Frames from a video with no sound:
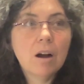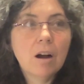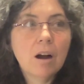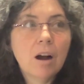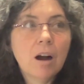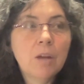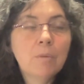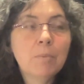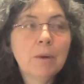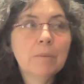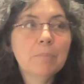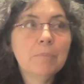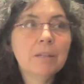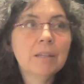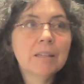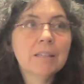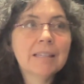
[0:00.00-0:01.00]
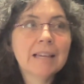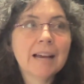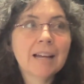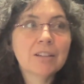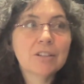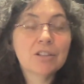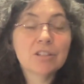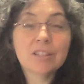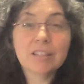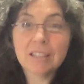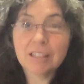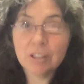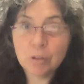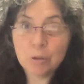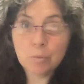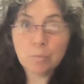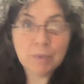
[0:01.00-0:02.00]
I might be attached to
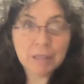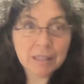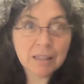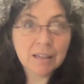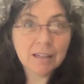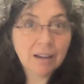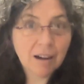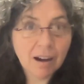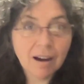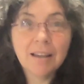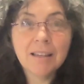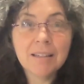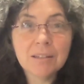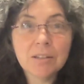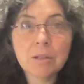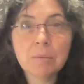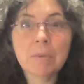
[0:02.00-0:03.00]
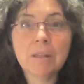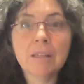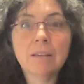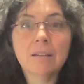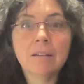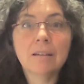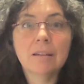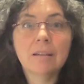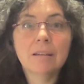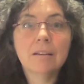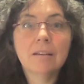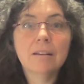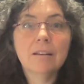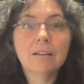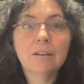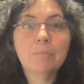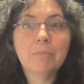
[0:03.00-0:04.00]
you being kind to me
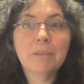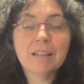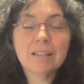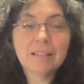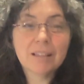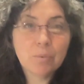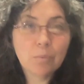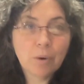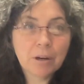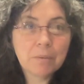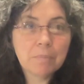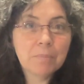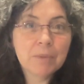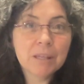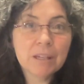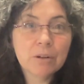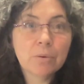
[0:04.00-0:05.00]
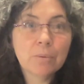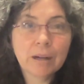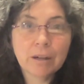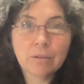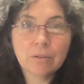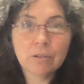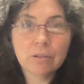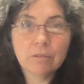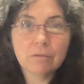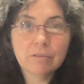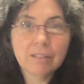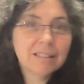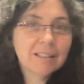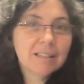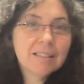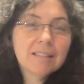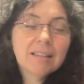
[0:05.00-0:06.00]
because I want to be around you. Like
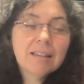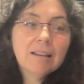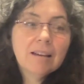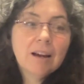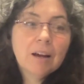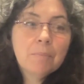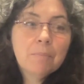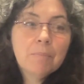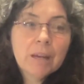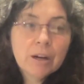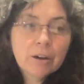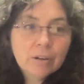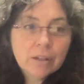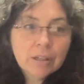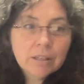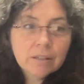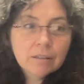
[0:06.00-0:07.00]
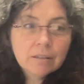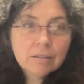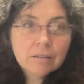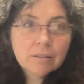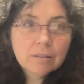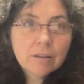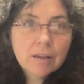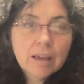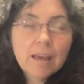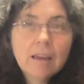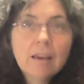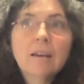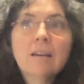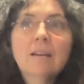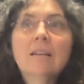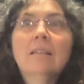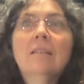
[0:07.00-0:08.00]
let's say I'm married
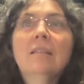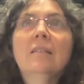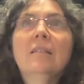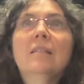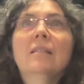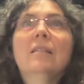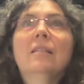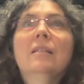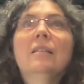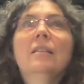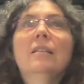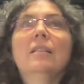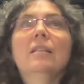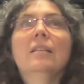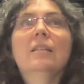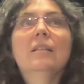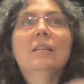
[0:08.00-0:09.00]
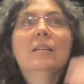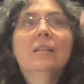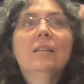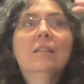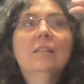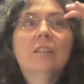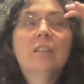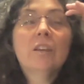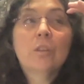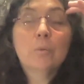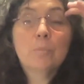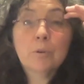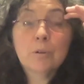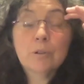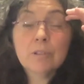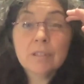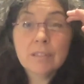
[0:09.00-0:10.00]
and the other
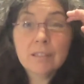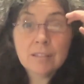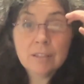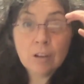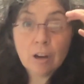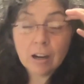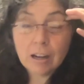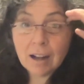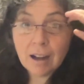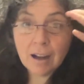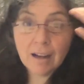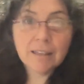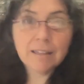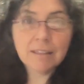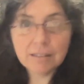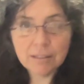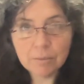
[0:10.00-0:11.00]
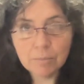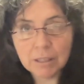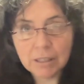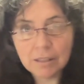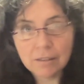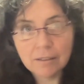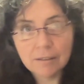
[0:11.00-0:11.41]
person is not kind to me.